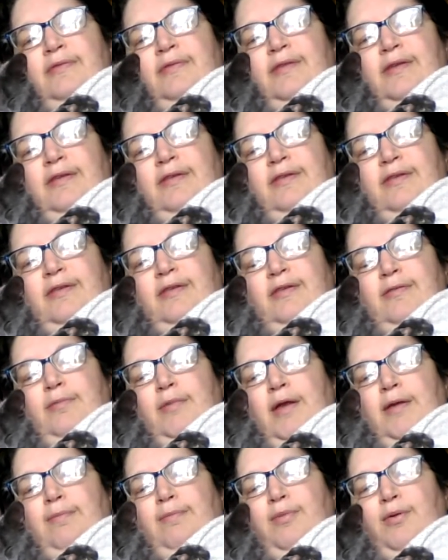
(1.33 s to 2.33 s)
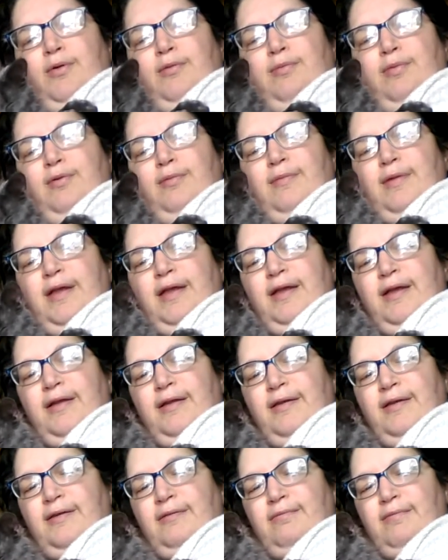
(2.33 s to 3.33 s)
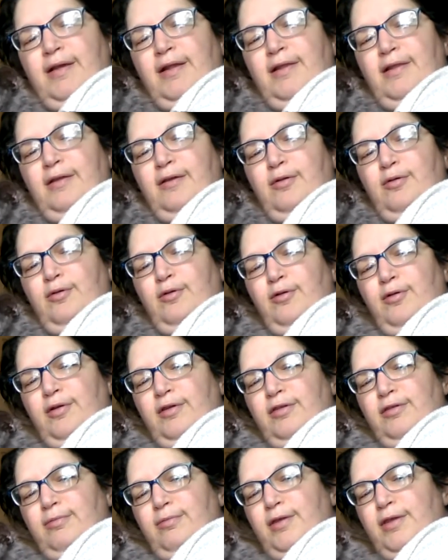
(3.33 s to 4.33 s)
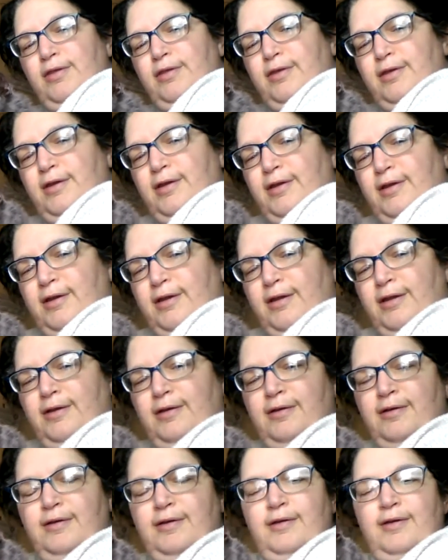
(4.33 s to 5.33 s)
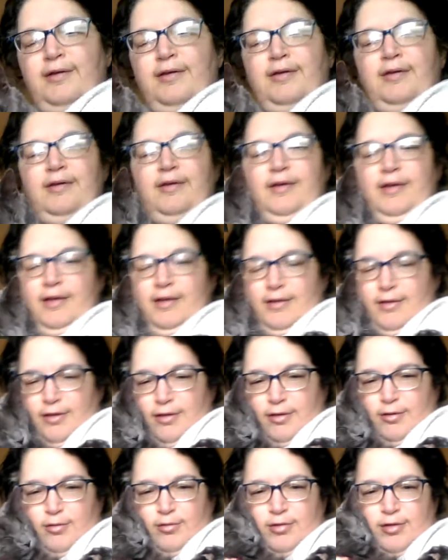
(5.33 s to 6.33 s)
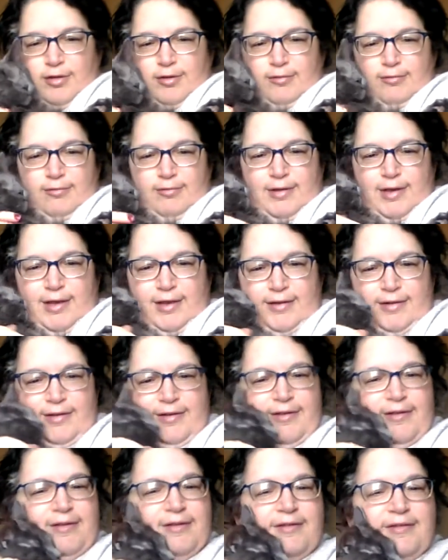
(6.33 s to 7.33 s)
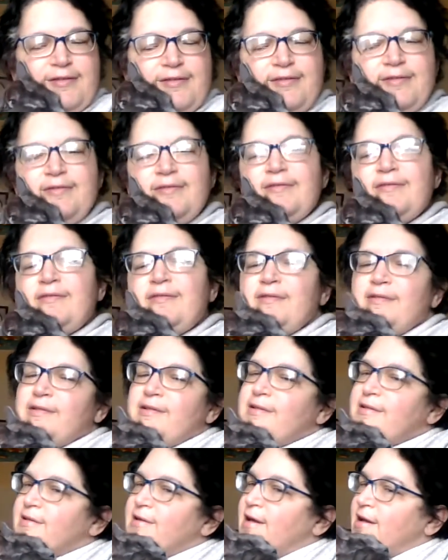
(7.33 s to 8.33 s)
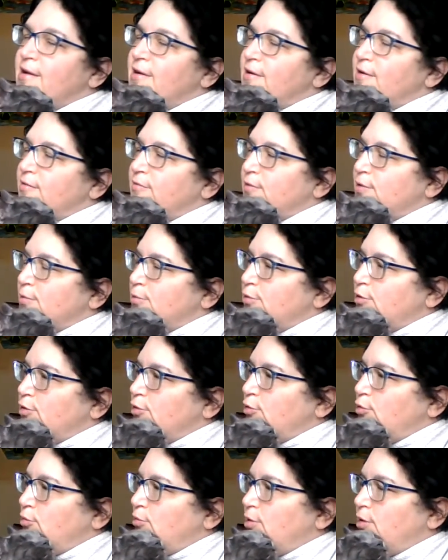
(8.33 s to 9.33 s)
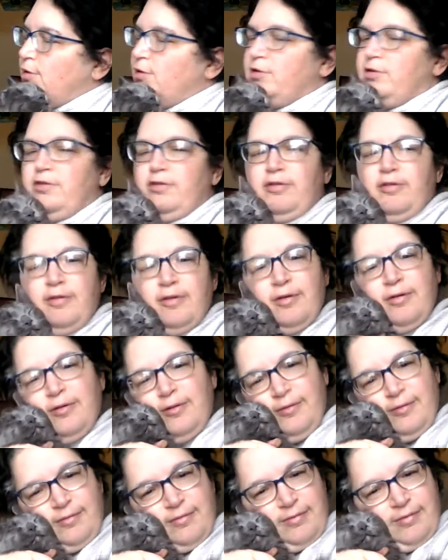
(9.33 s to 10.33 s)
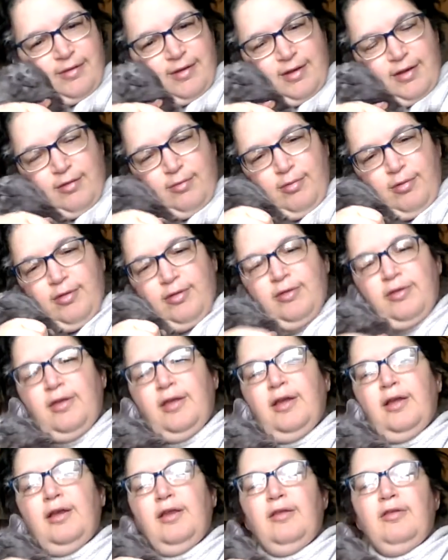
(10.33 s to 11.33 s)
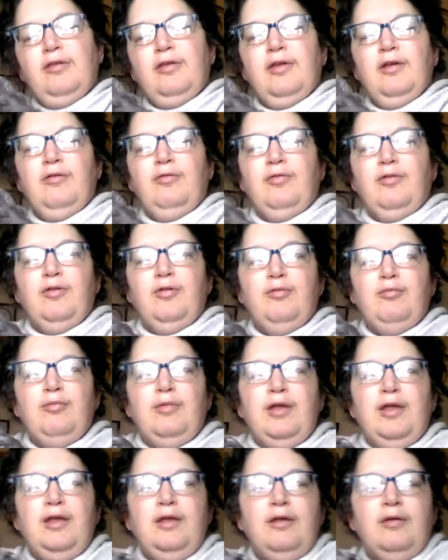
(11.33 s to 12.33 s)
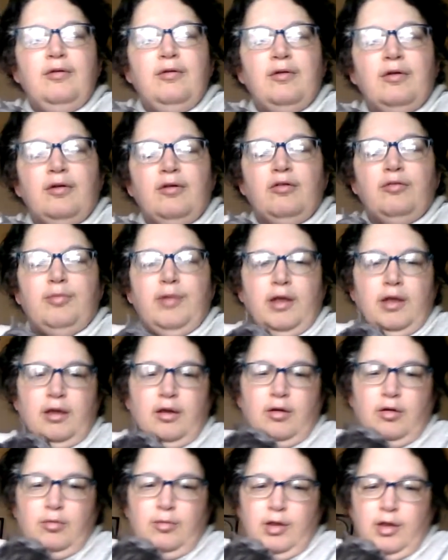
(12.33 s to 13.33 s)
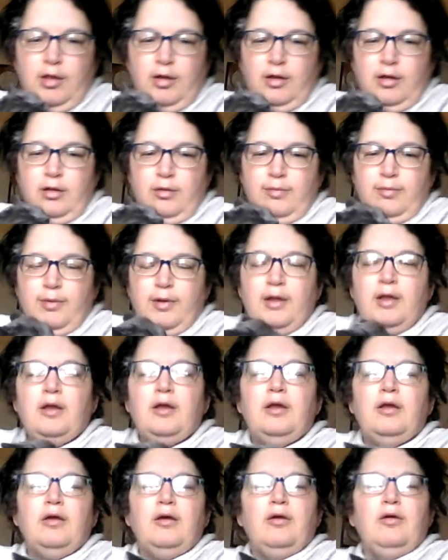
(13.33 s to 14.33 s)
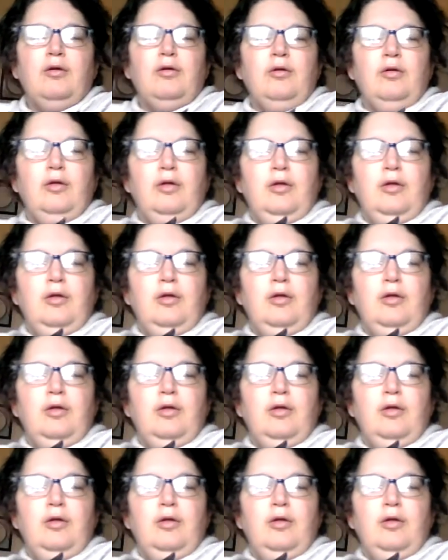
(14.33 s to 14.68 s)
This is my Beaux Beaux Man, my little Christmas kitty. He is so sweet. I love him so much. This was Daddy's gift to me because my Carmy got hit by a car.